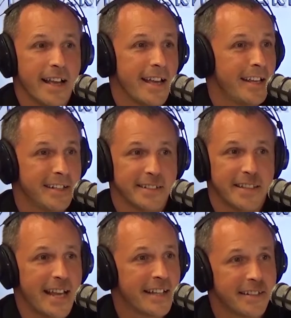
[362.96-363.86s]
And
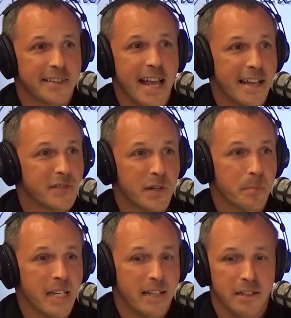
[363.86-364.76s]
that to
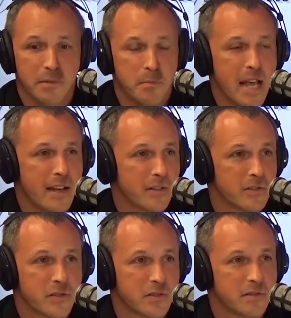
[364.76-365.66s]
me
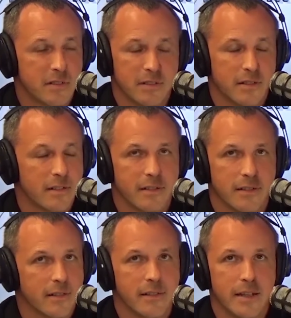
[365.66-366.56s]
matters
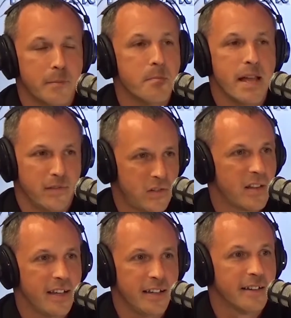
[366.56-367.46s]
immensely.